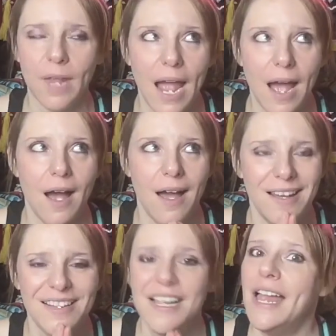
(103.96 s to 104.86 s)

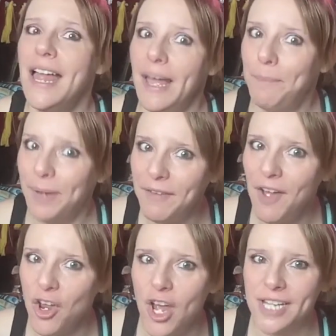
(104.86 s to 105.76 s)
Believe
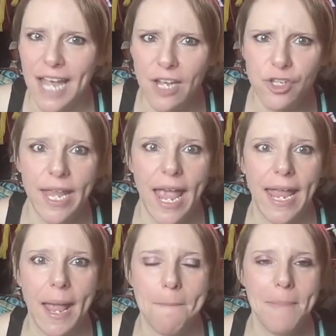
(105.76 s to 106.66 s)
it or not, it's actually
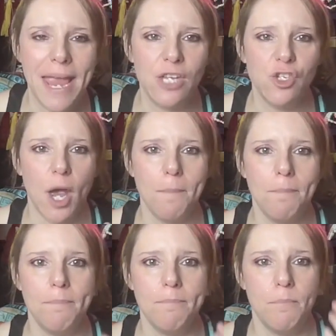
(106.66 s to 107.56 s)
a major
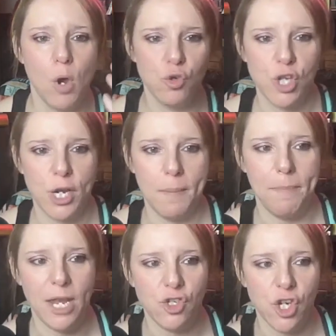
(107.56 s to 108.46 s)
motion
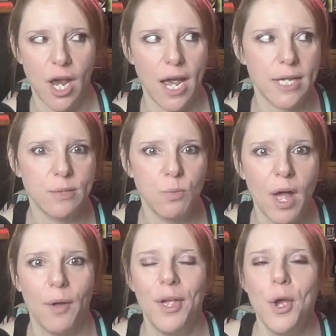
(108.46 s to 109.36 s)
picture as
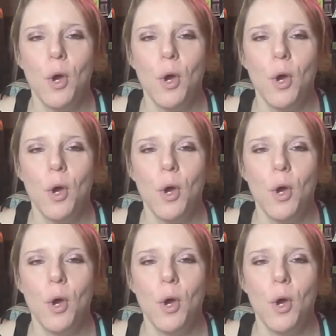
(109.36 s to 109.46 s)
well,